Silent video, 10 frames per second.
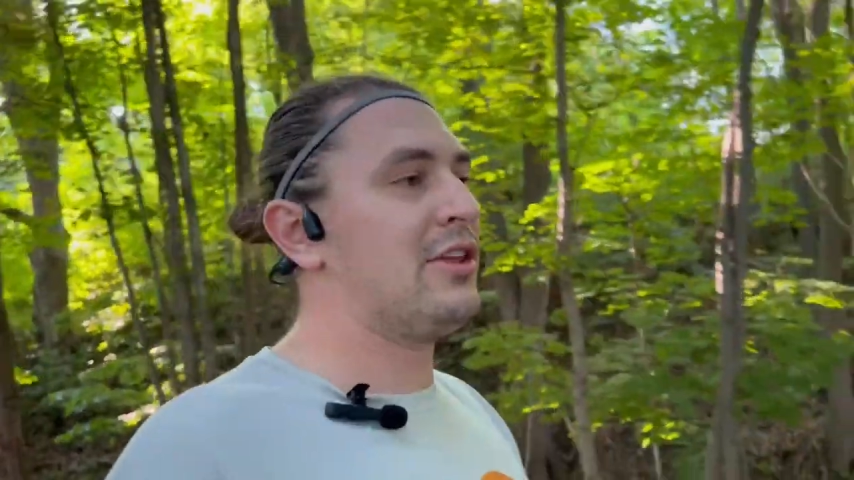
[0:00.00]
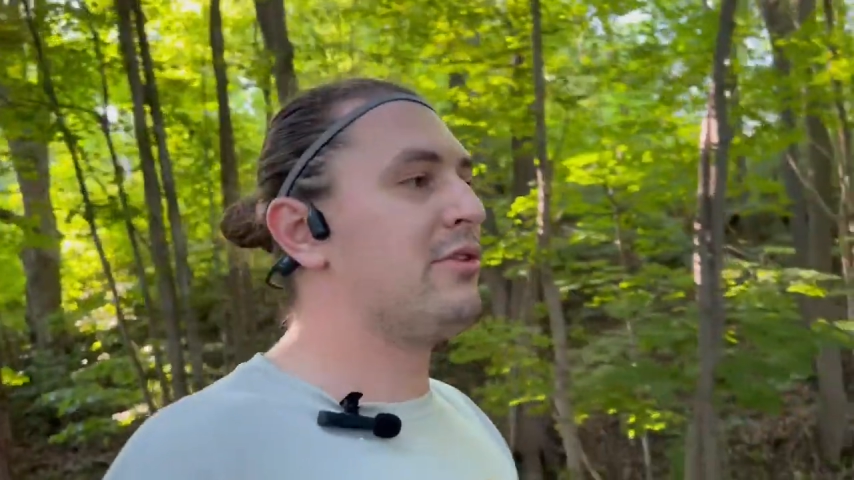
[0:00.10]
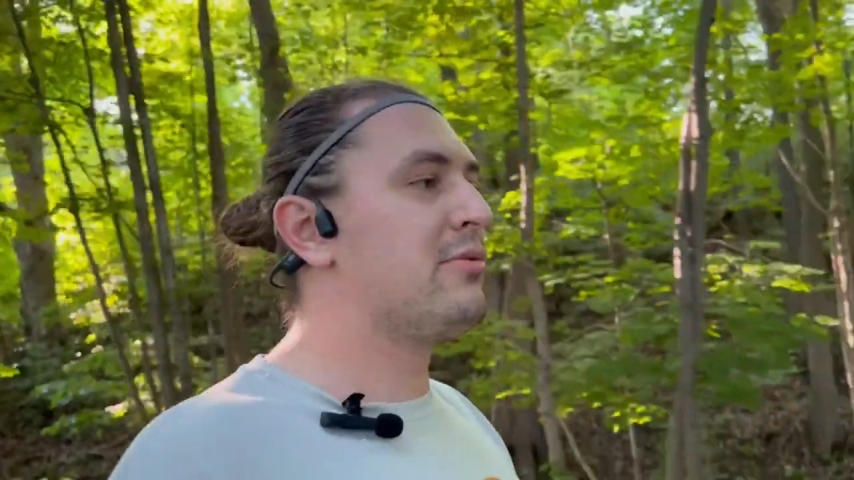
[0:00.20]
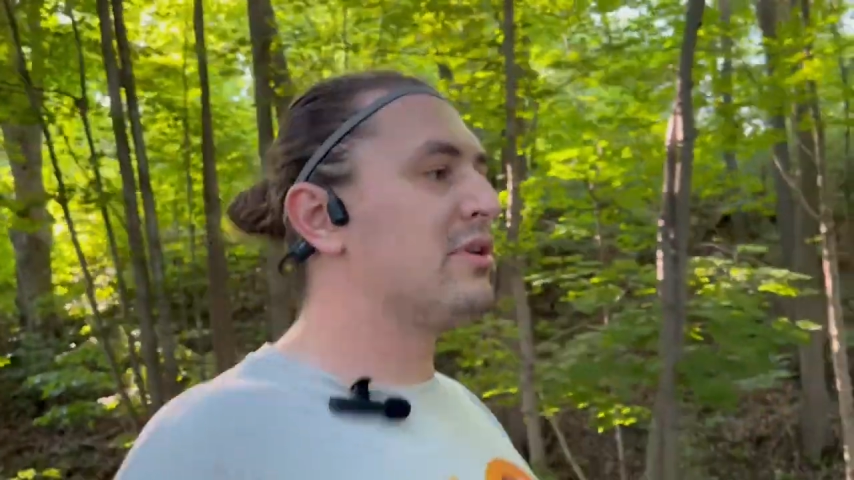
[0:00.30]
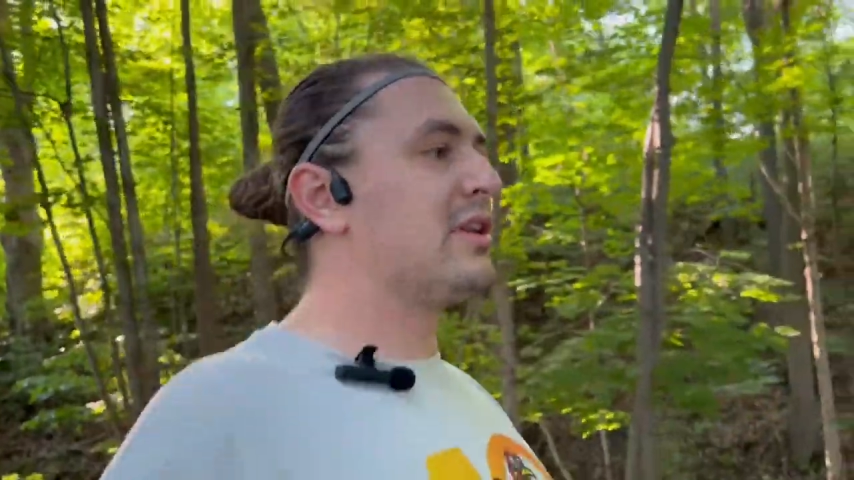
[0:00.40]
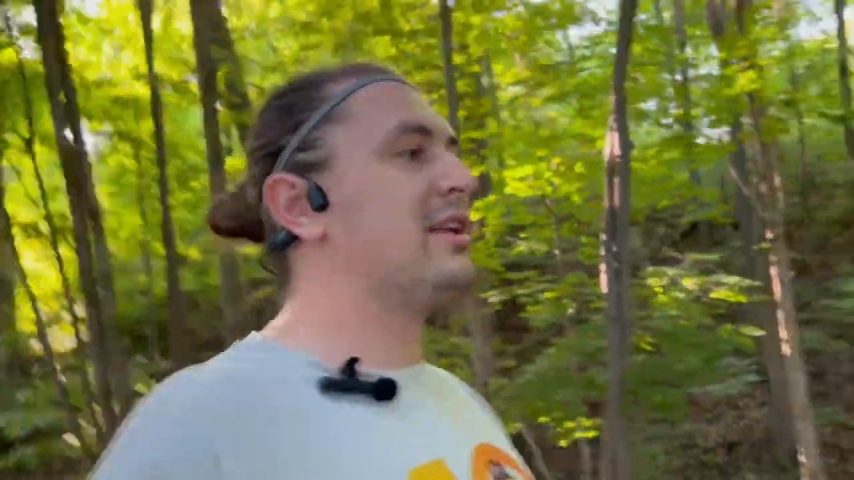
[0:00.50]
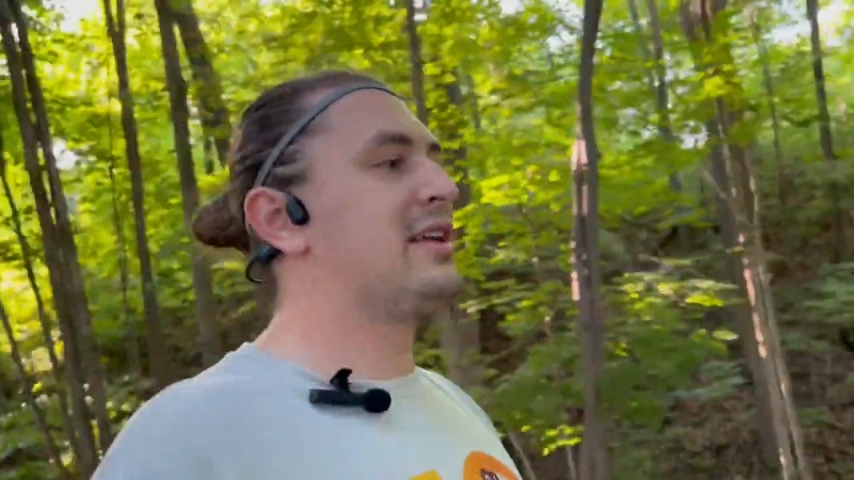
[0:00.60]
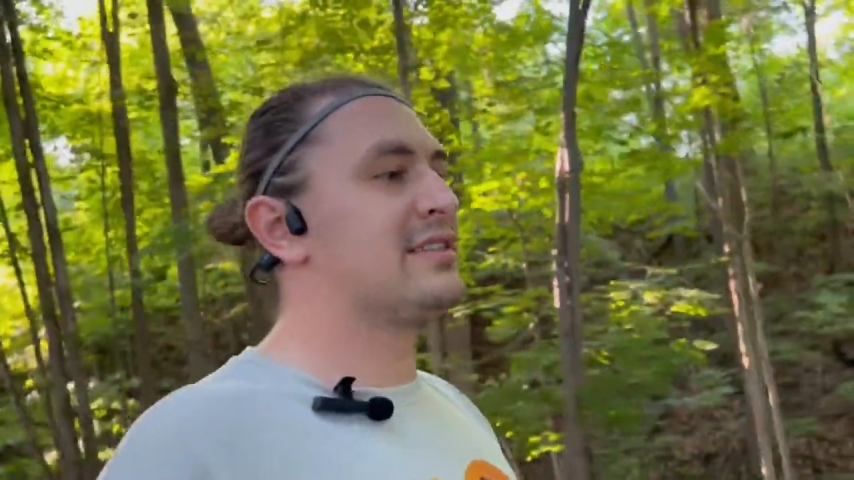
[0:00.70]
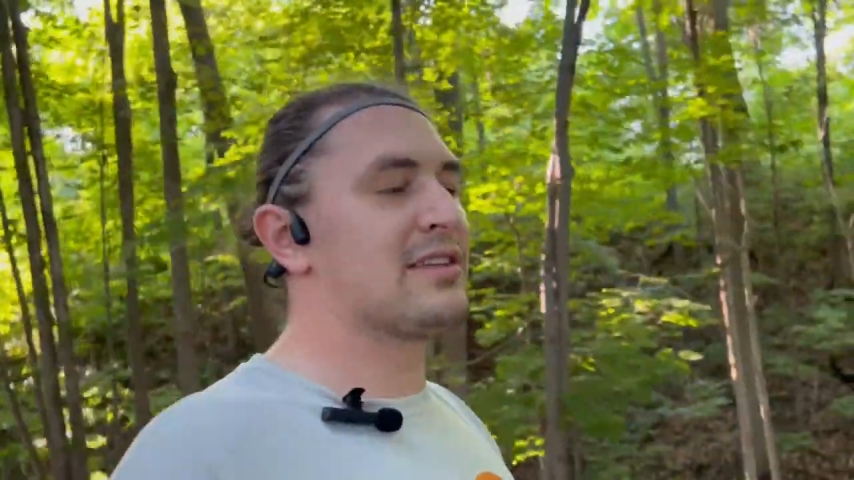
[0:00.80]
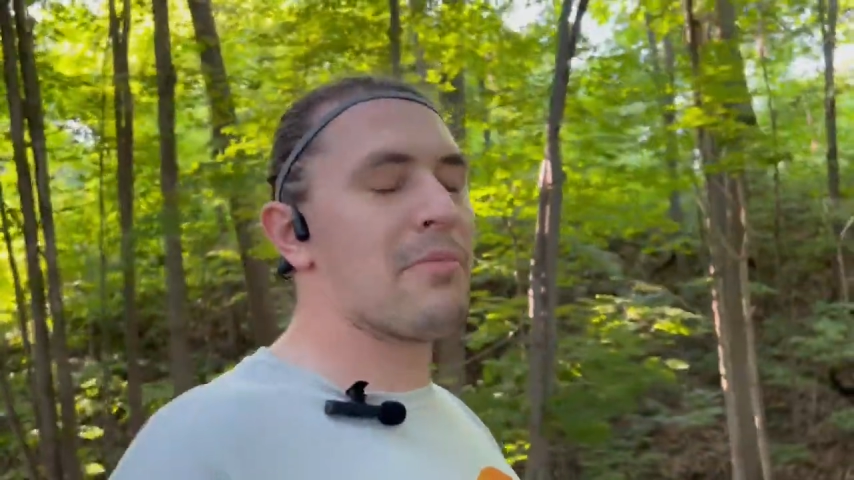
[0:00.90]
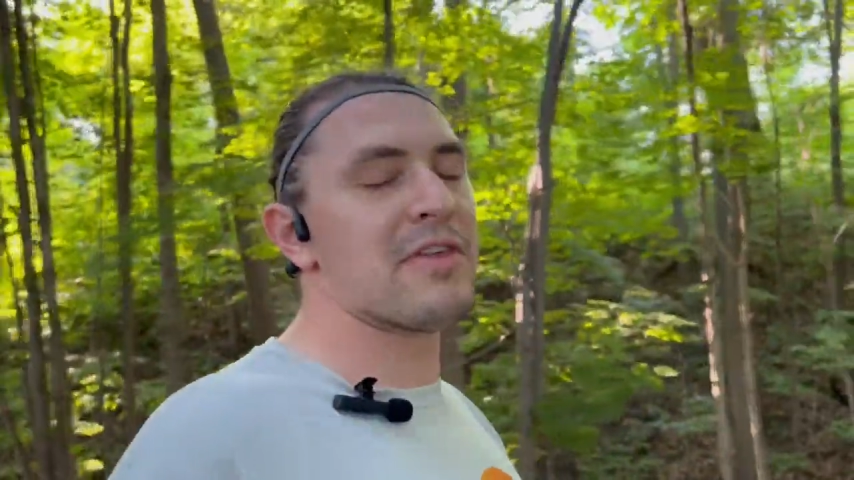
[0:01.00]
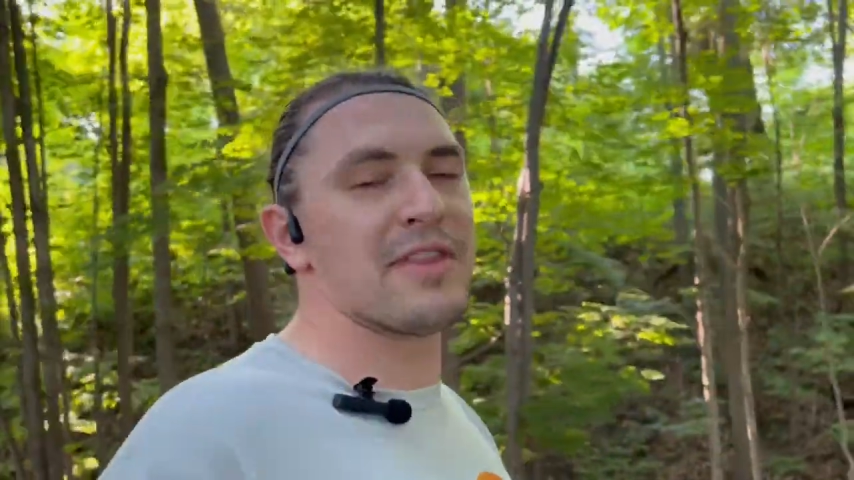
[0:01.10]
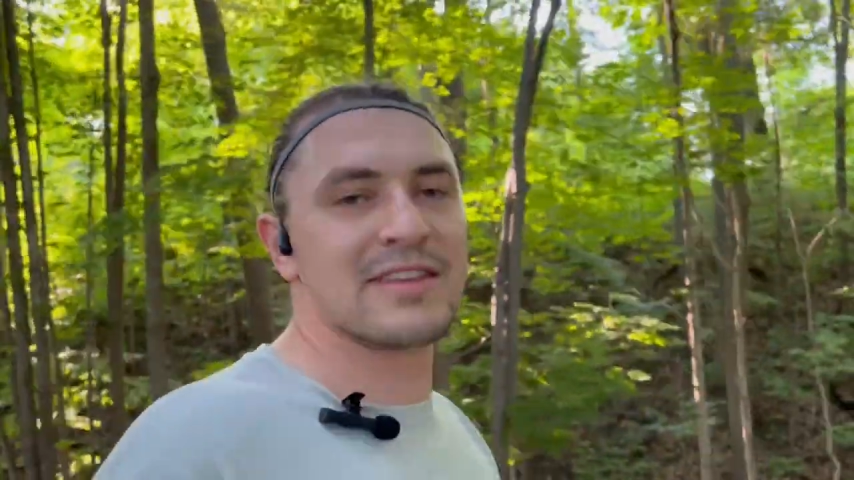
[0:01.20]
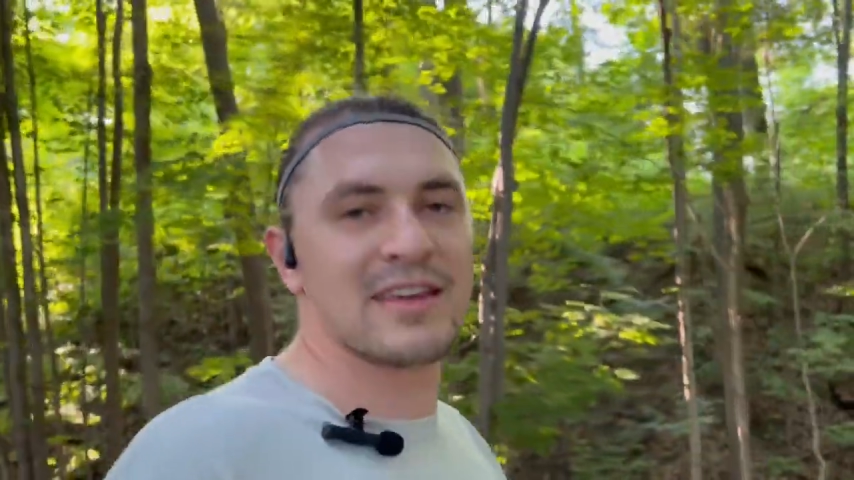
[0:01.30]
you really need something that's